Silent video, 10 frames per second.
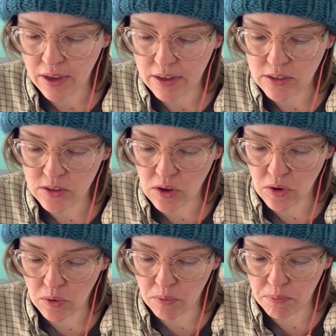
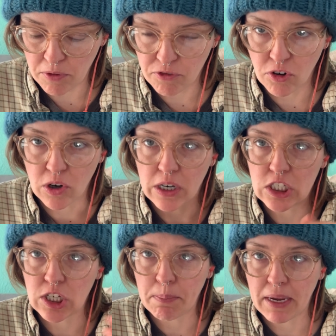So before
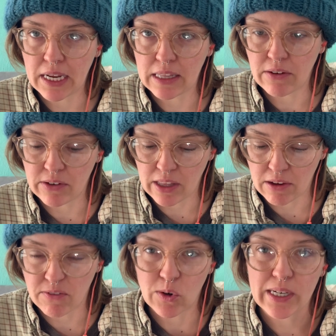shipping, they were like
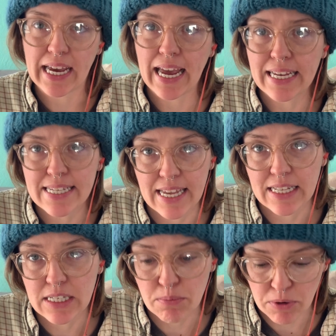48
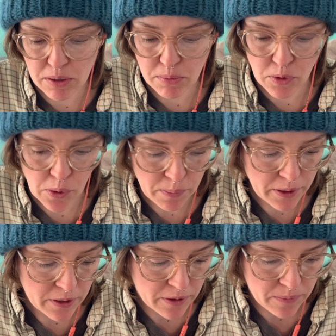cents per bulb.
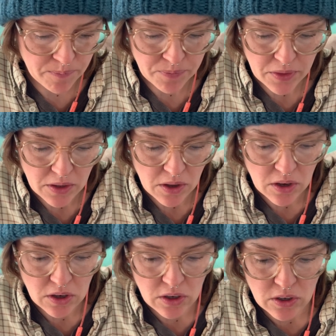
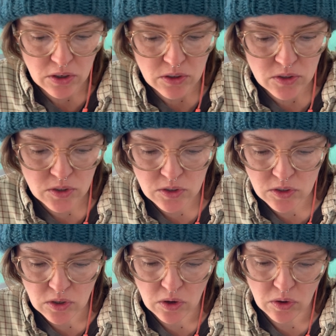
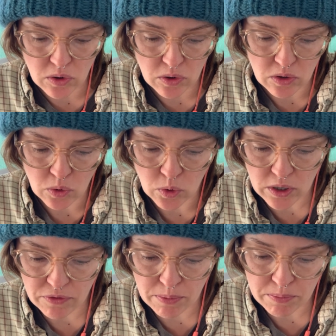So the order
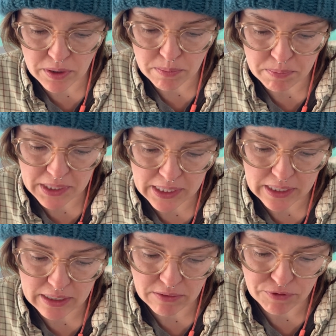from
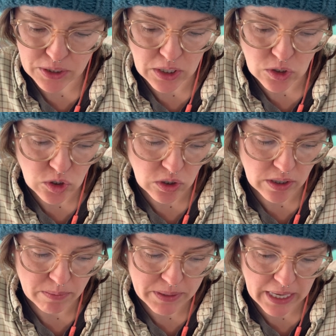Burby for the
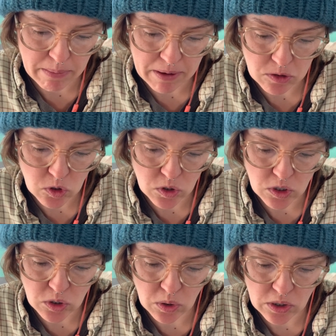tulips came out to
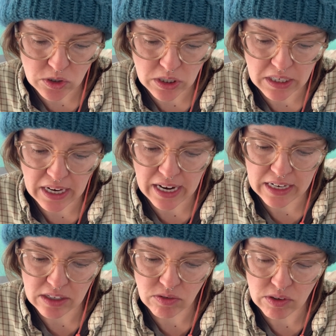
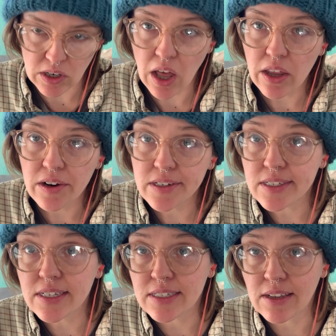
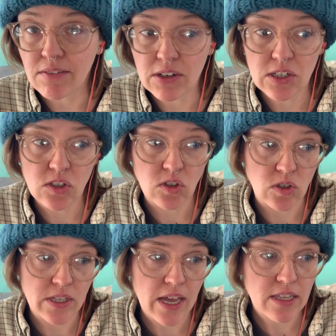
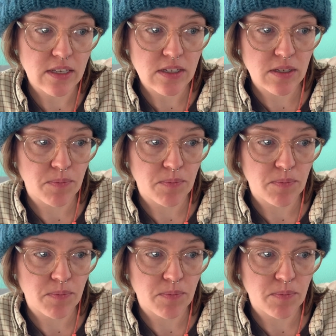$283.72.